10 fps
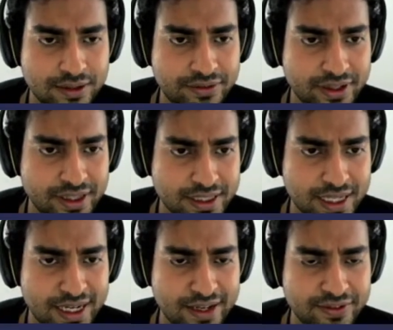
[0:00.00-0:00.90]
of
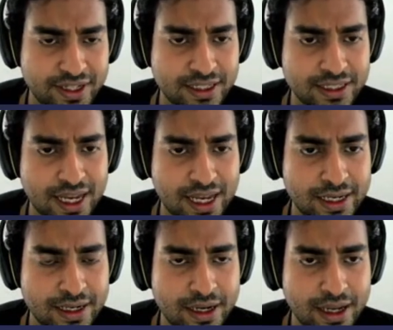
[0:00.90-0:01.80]
this NFTs
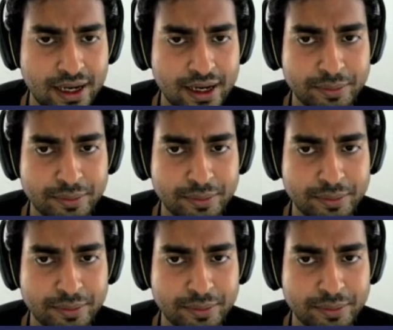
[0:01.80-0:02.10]
and